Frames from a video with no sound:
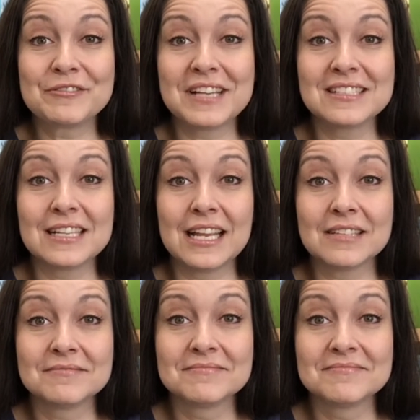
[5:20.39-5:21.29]
doesn't he?
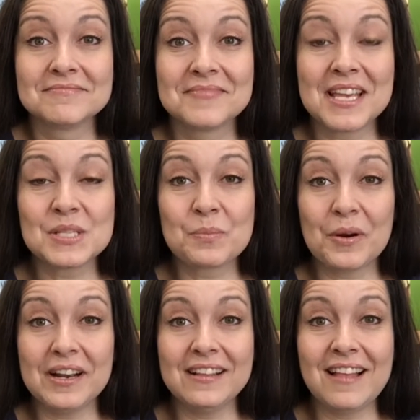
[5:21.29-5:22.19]
He's
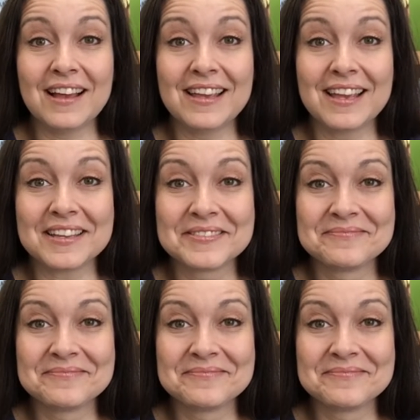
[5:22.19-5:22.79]
pretty lucky.